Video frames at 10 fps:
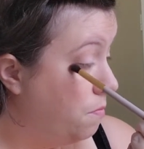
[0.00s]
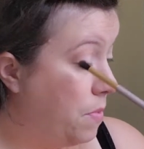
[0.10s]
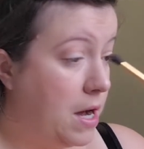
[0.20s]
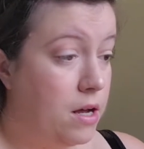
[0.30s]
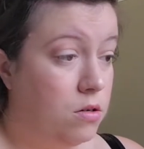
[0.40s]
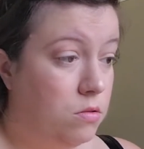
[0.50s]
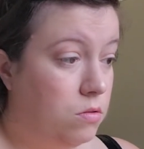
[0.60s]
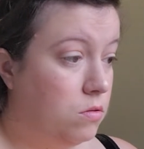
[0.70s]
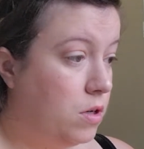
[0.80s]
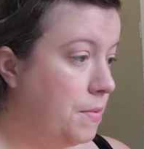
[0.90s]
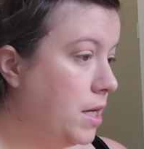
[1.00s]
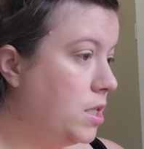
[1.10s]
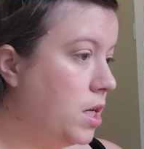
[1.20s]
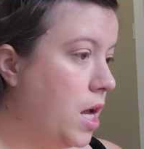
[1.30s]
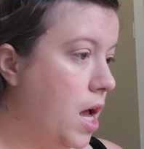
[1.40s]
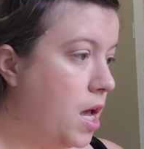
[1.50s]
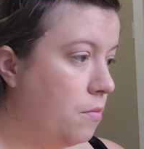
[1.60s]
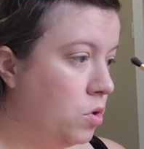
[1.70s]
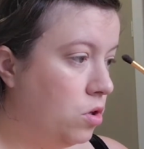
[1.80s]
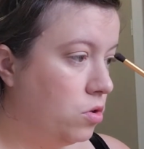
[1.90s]
But I mean, today
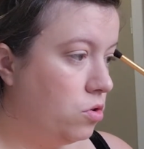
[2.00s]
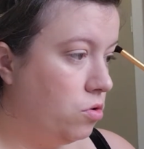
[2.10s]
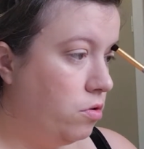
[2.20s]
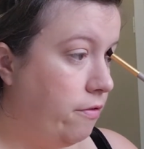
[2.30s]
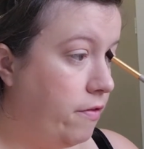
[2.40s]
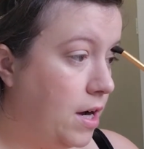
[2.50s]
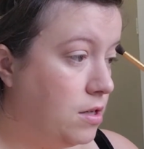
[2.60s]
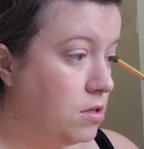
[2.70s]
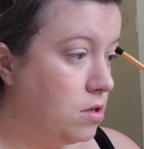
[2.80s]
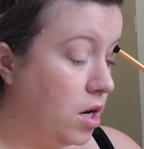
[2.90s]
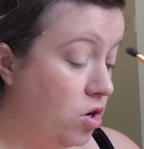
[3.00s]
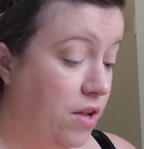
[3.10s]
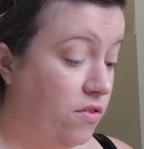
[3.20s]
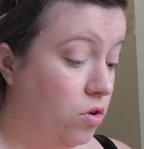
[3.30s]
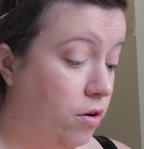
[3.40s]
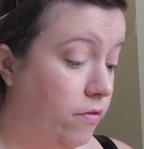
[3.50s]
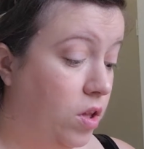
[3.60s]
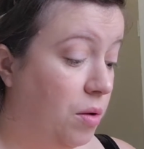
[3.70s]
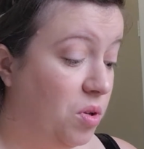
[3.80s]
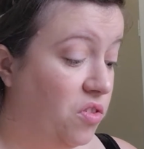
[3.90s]
I'm not too fussed. I don't even know if
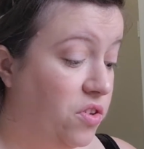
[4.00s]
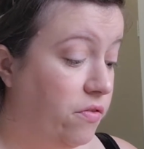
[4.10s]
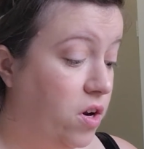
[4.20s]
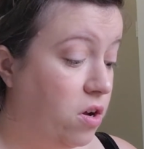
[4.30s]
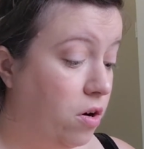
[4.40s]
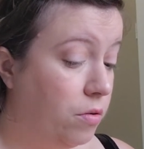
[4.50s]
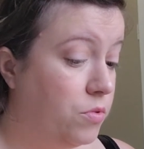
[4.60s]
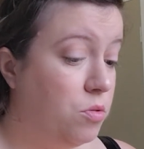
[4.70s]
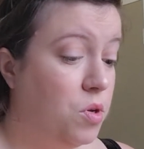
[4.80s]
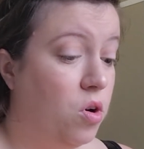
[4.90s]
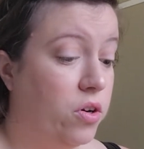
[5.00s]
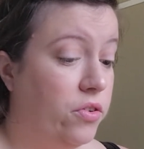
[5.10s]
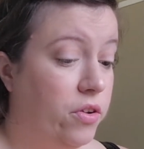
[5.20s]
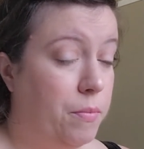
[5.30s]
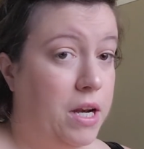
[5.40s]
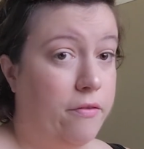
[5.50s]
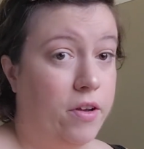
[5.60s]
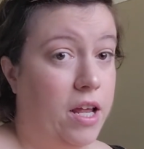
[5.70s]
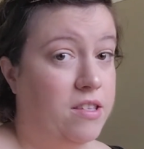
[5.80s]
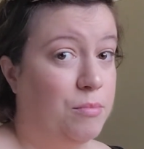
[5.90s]
I'll upload this video, to be honest. I mean, if
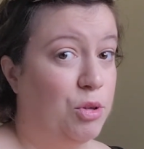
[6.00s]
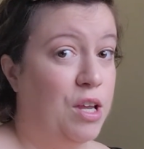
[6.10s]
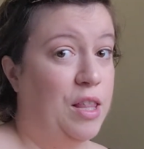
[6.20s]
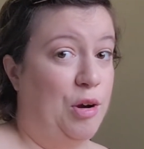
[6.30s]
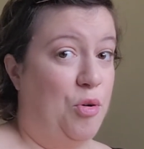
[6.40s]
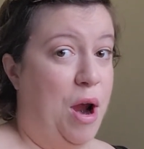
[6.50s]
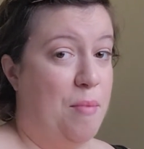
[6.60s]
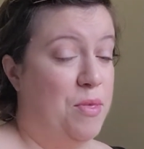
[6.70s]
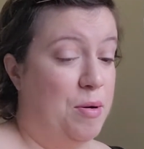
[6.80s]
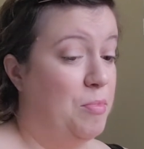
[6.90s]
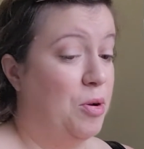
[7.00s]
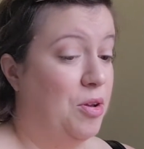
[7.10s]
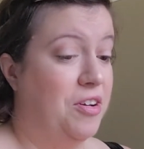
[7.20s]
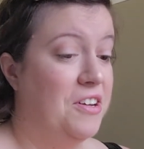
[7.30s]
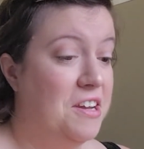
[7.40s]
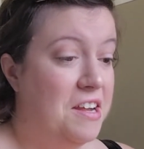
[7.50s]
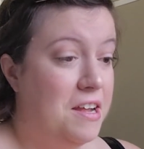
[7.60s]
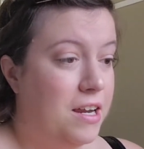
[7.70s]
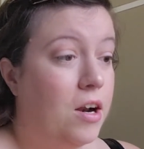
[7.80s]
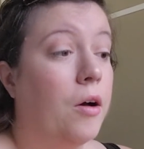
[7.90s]
it ends up looking like crap, then I'm not gonna,
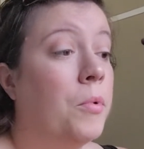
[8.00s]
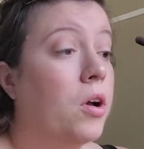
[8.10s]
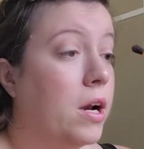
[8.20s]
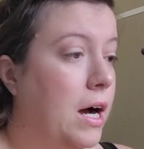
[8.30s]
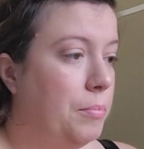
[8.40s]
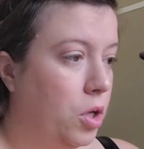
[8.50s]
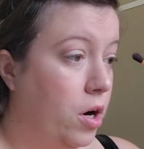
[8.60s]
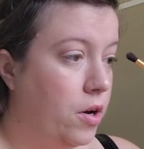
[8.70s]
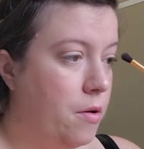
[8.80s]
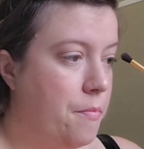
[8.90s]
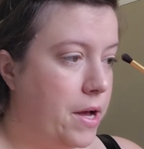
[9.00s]
you know, I'm not gonna upload it.